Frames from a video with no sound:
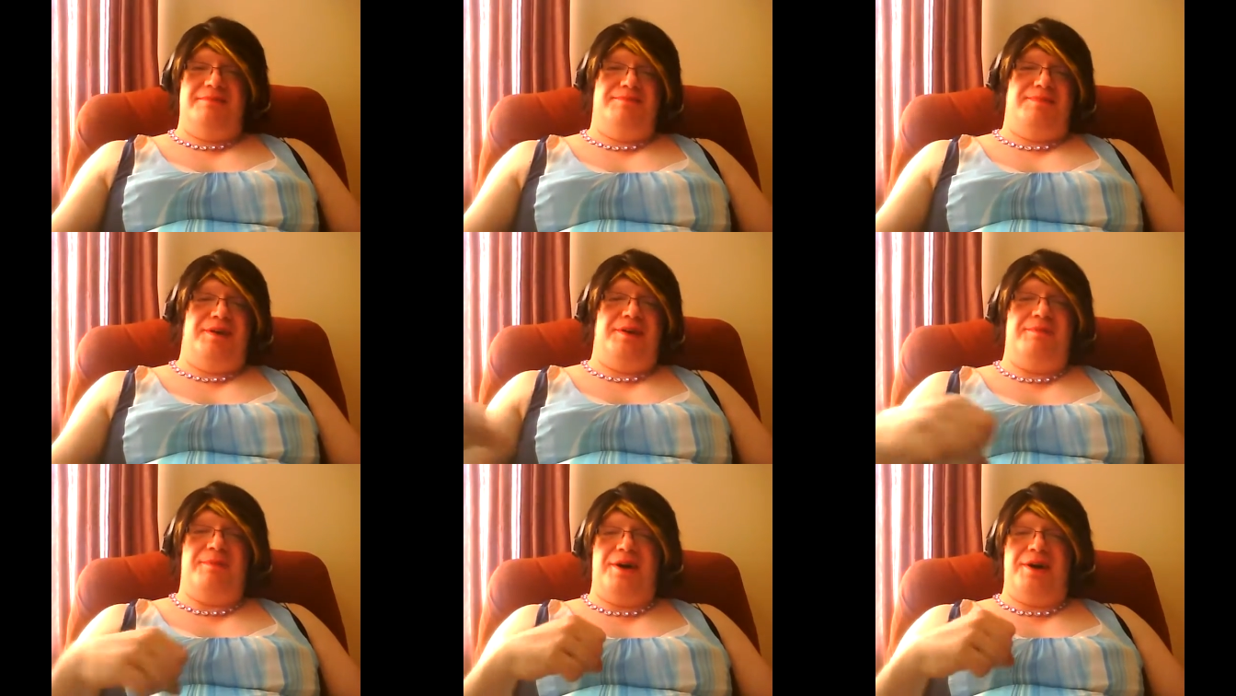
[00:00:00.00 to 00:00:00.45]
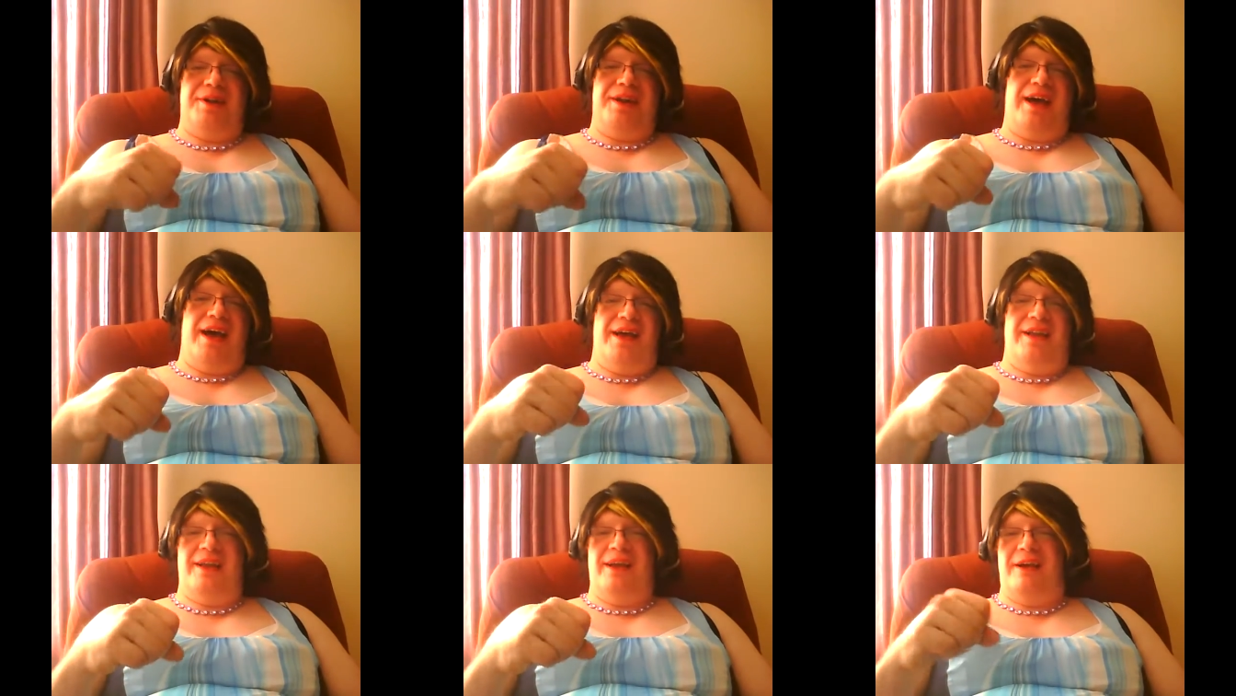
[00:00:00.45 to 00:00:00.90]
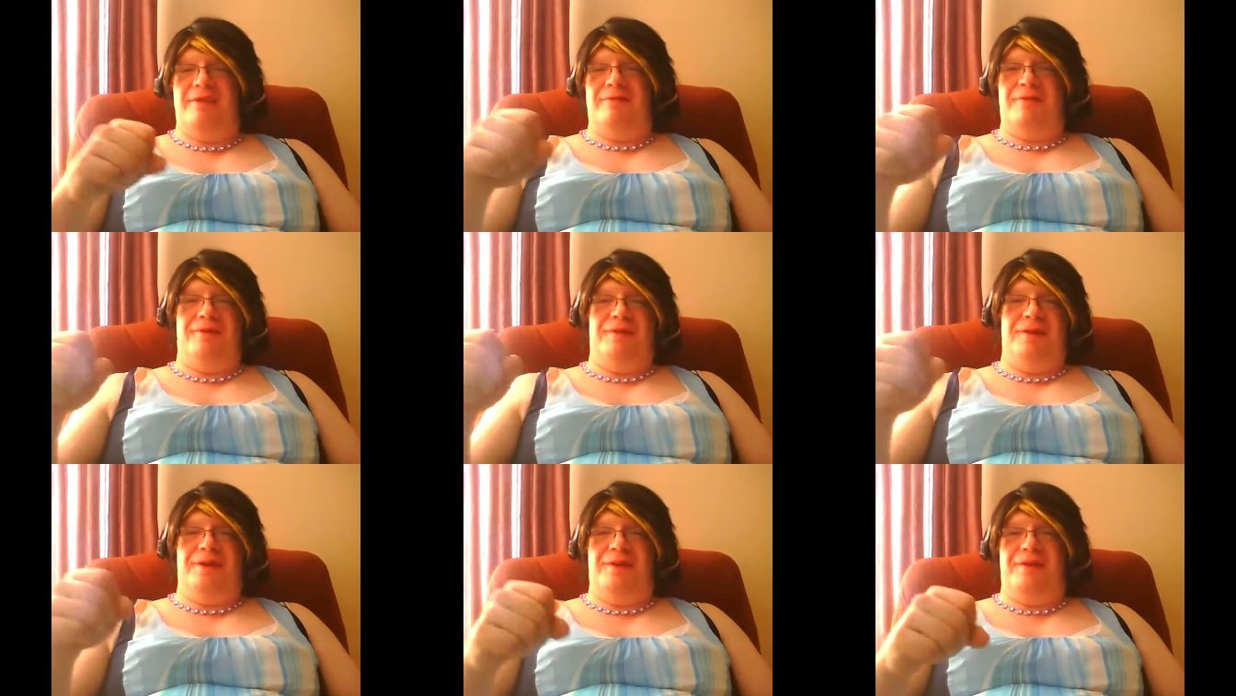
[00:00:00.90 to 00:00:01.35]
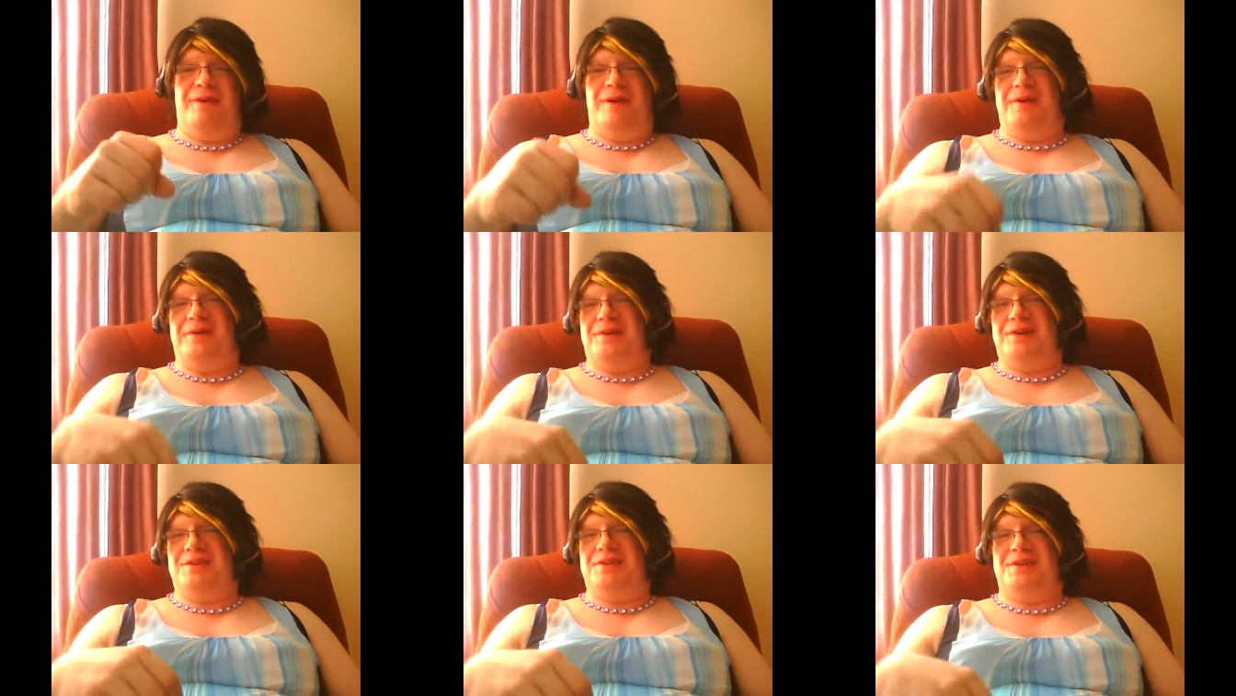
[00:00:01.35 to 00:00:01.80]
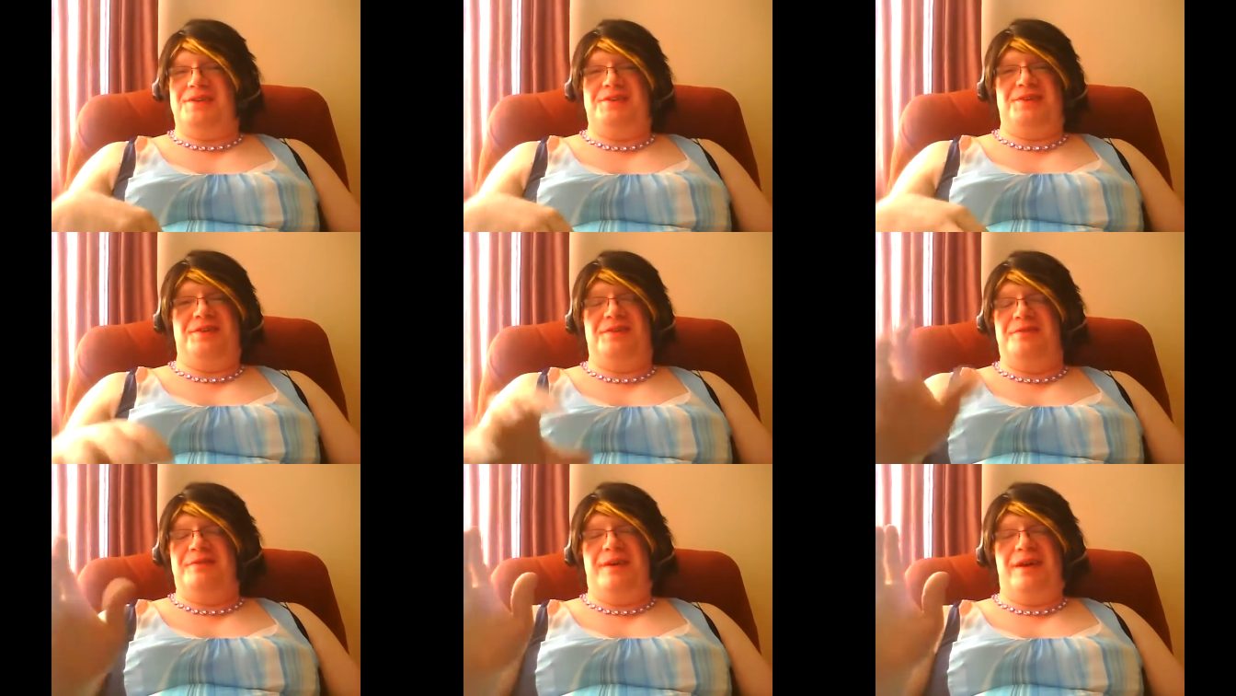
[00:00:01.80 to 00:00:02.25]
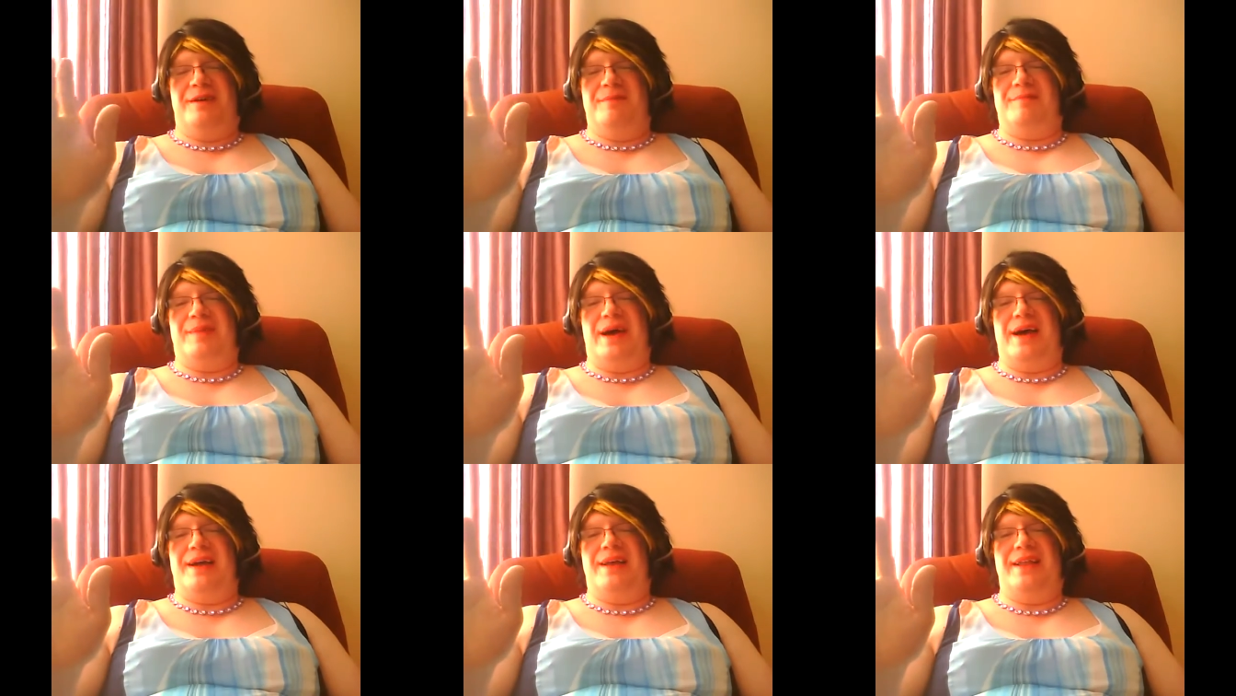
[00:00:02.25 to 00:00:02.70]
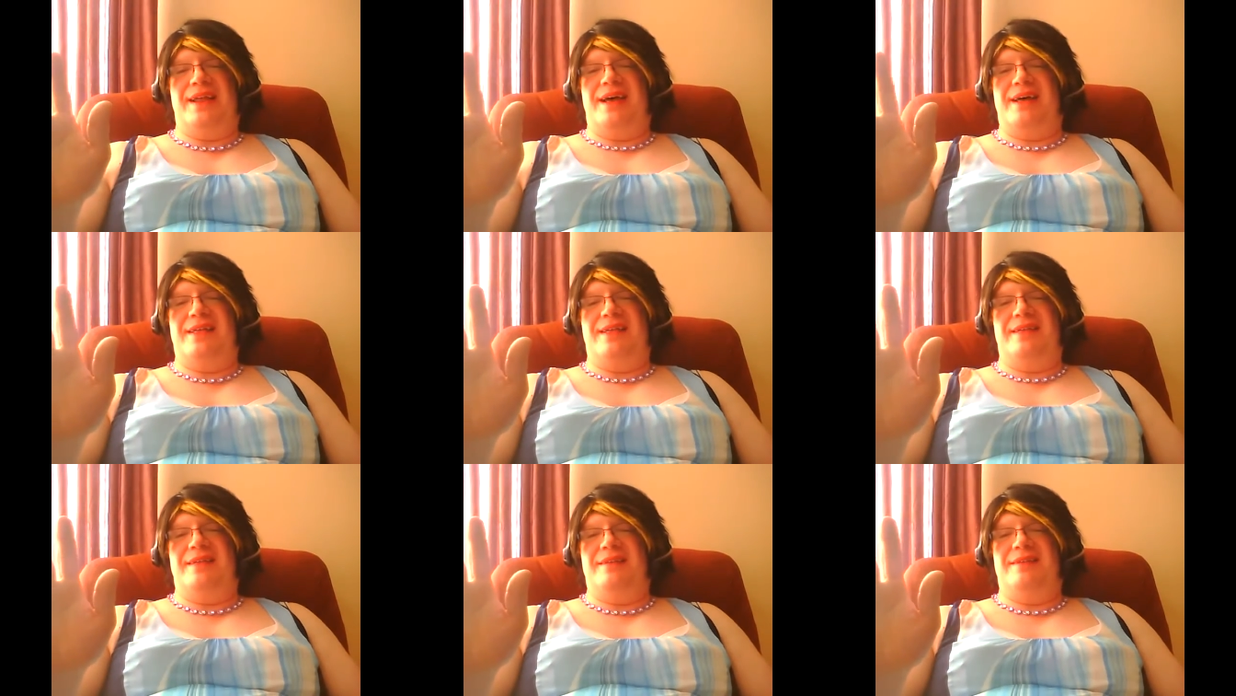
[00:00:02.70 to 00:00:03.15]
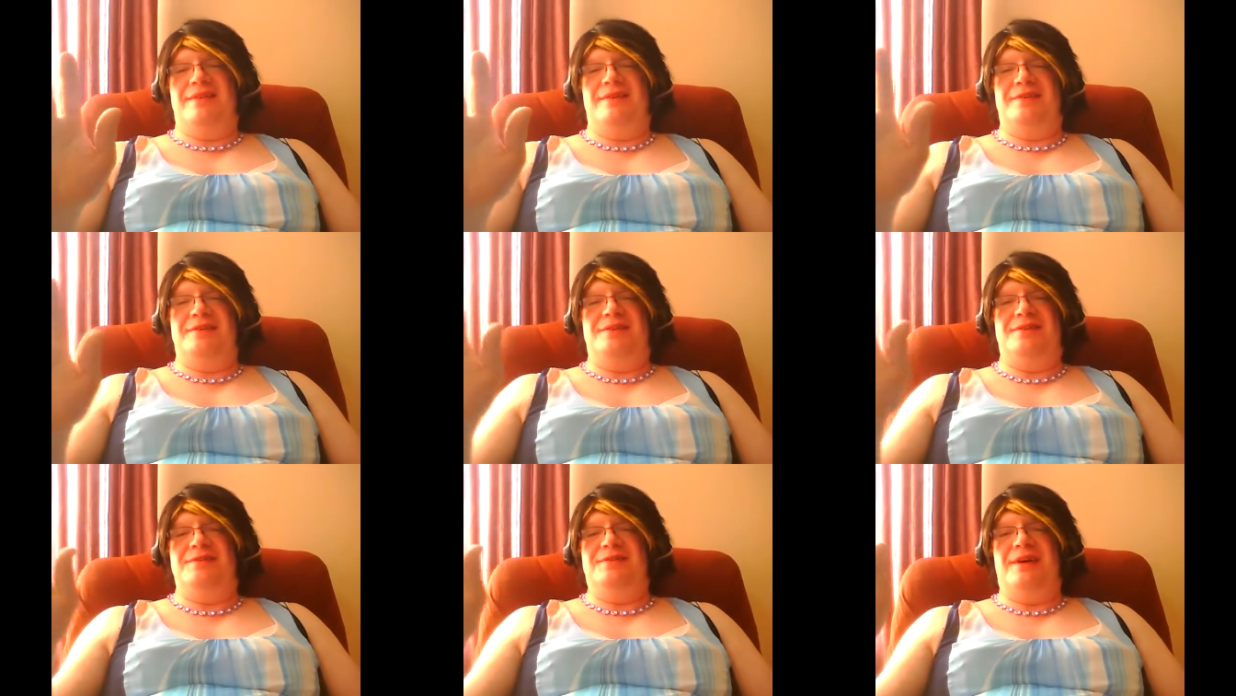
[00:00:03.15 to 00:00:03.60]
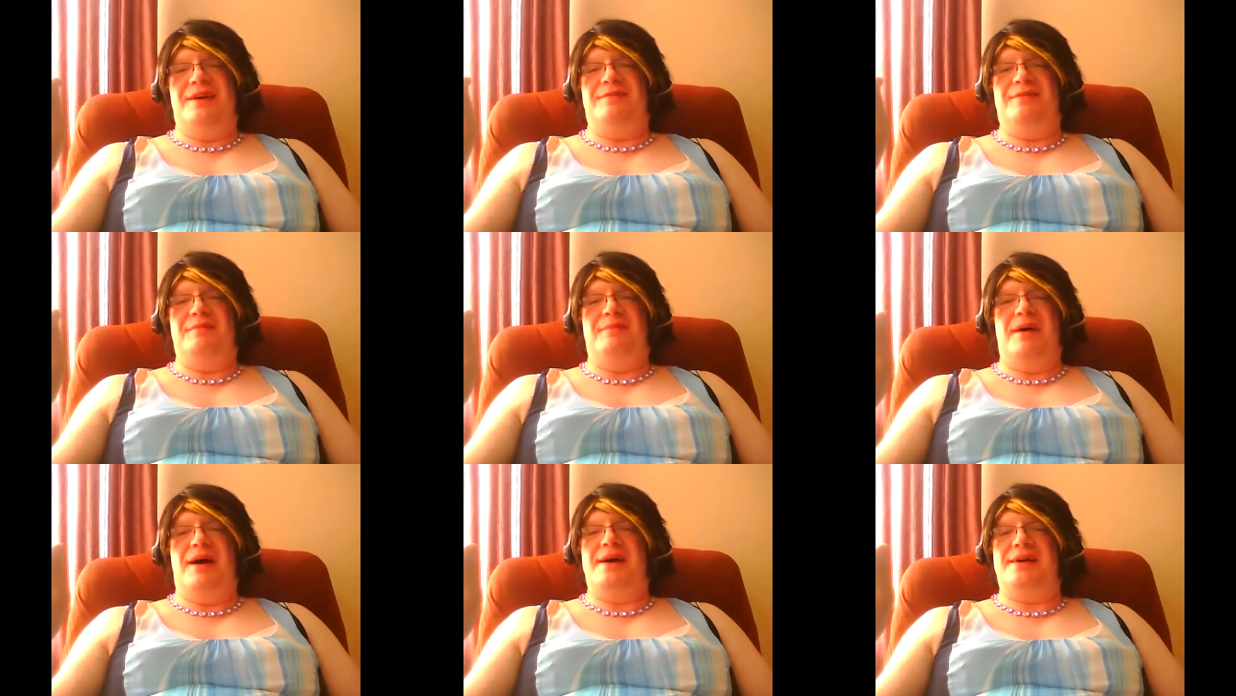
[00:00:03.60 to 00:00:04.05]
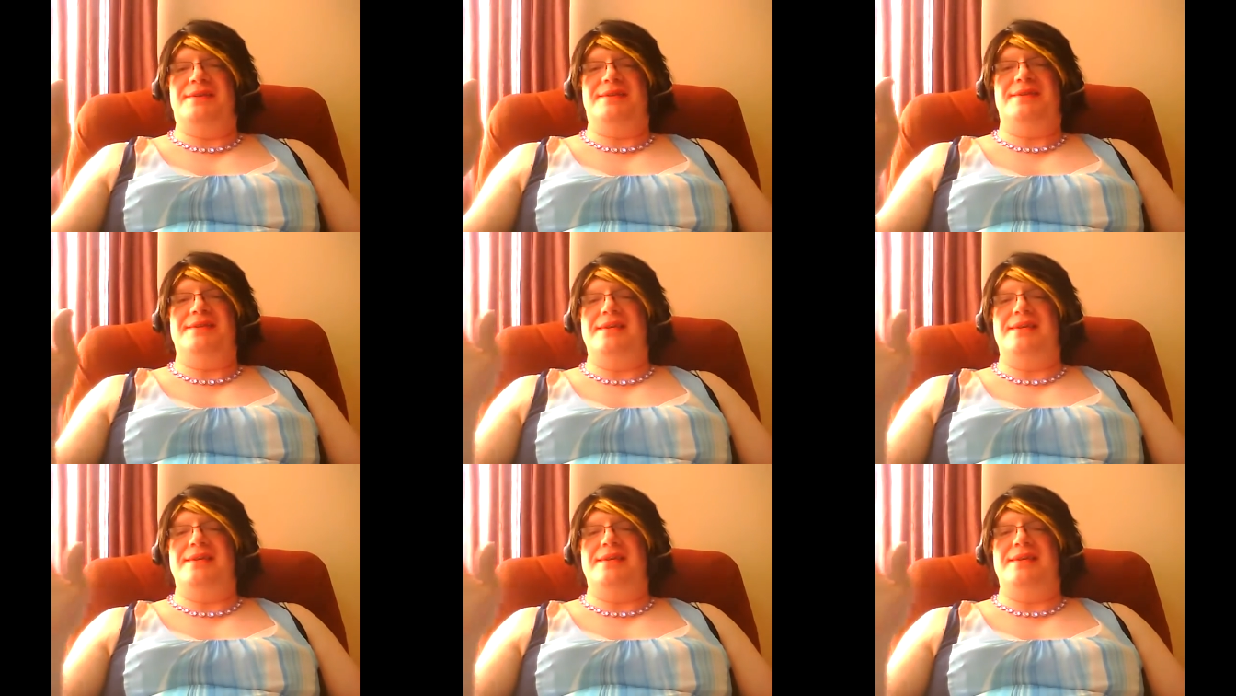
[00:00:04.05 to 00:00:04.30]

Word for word: put them on that and I roll it around because there's no way I'm packing that those two heavy boxes